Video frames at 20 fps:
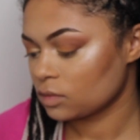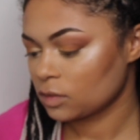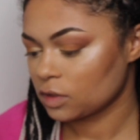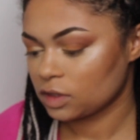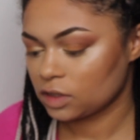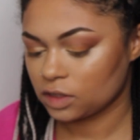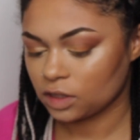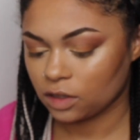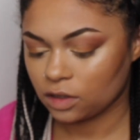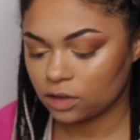
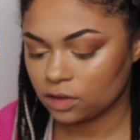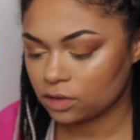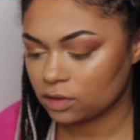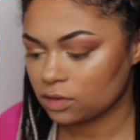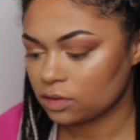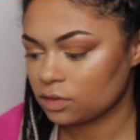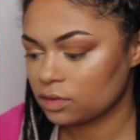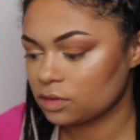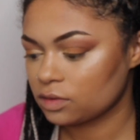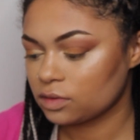So
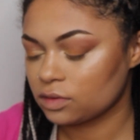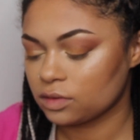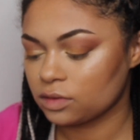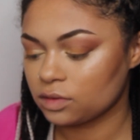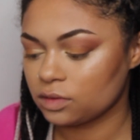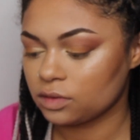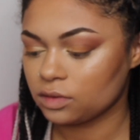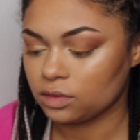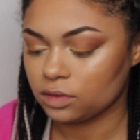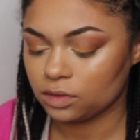
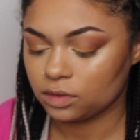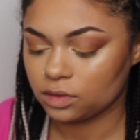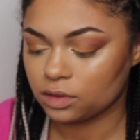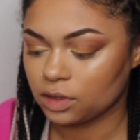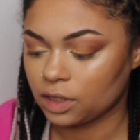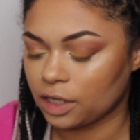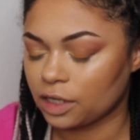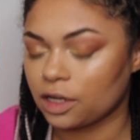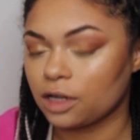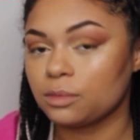
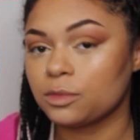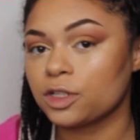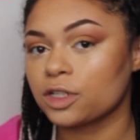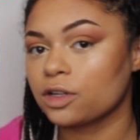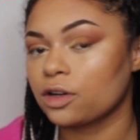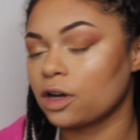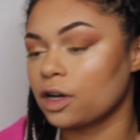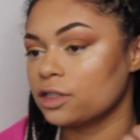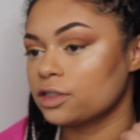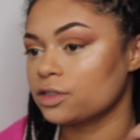I got more
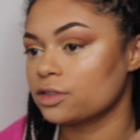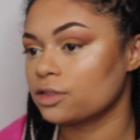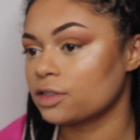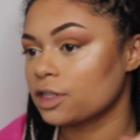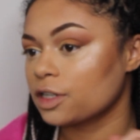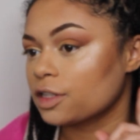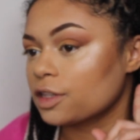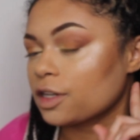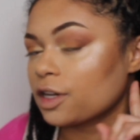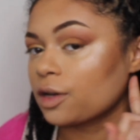
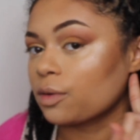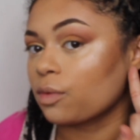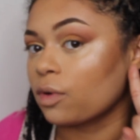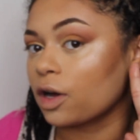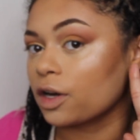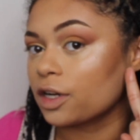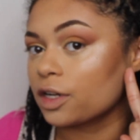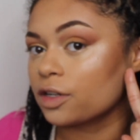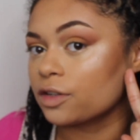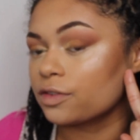contour than I
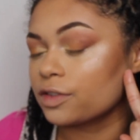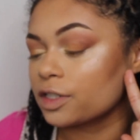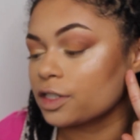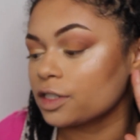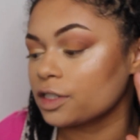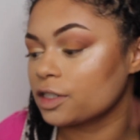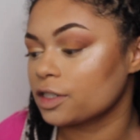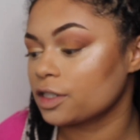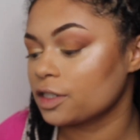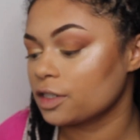wanted over
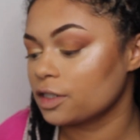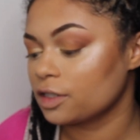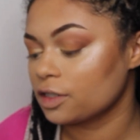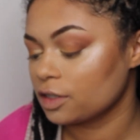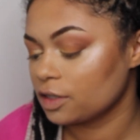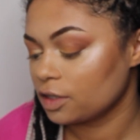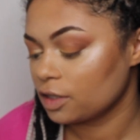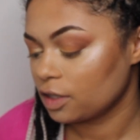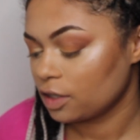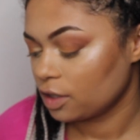here.
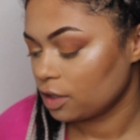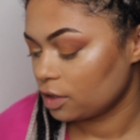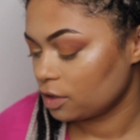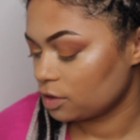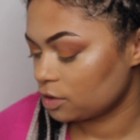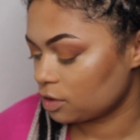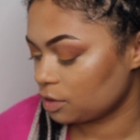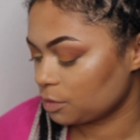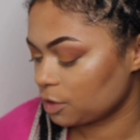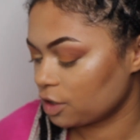
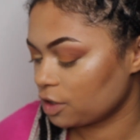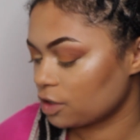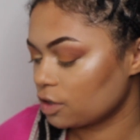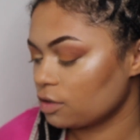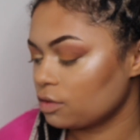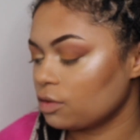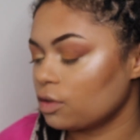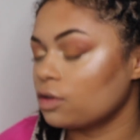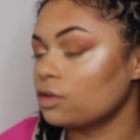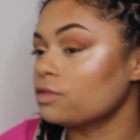So I'm going to
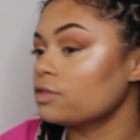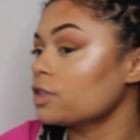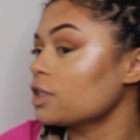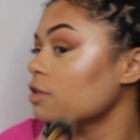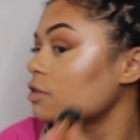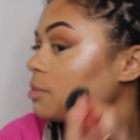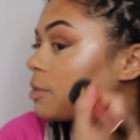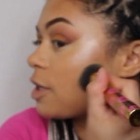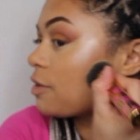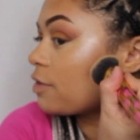go over
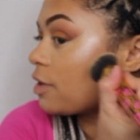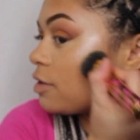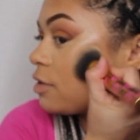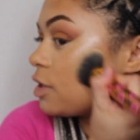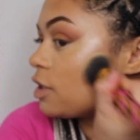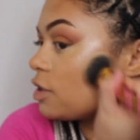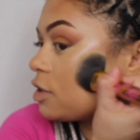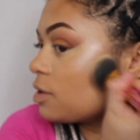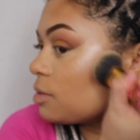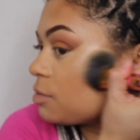it with my
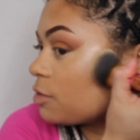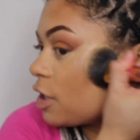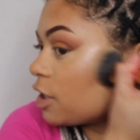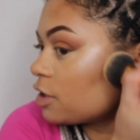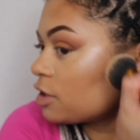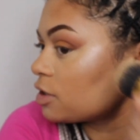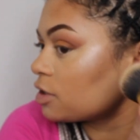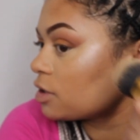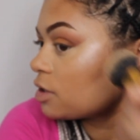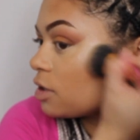foundation
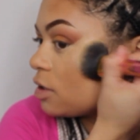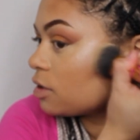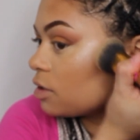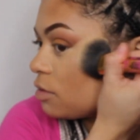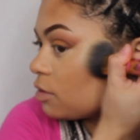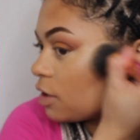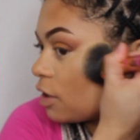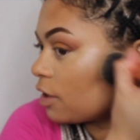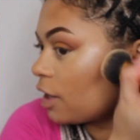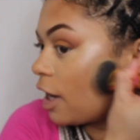brush
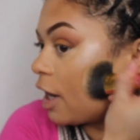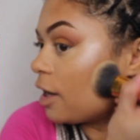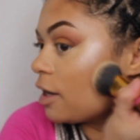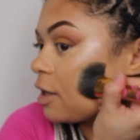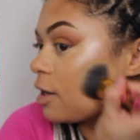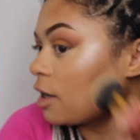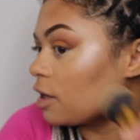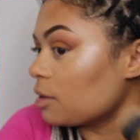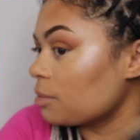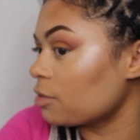without
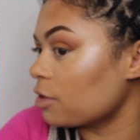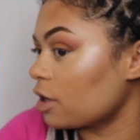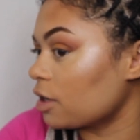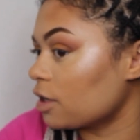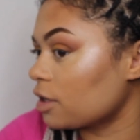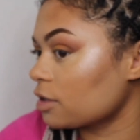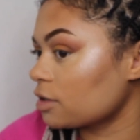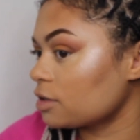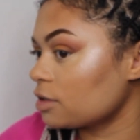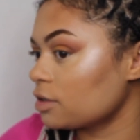adding any
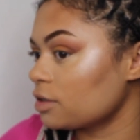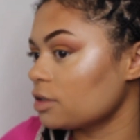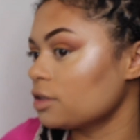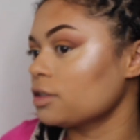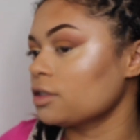product.